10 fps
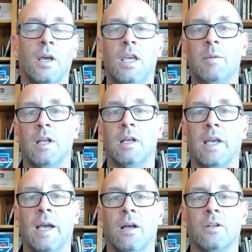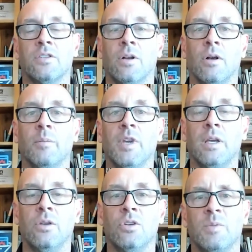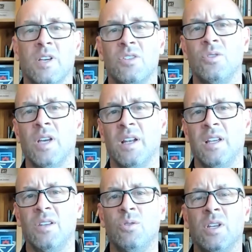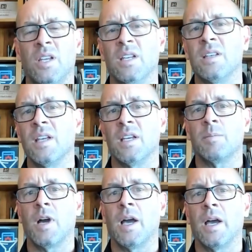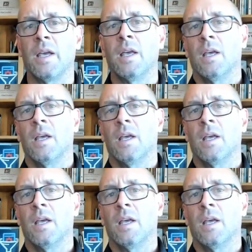email accounts that aren't being used, because you can get dinged by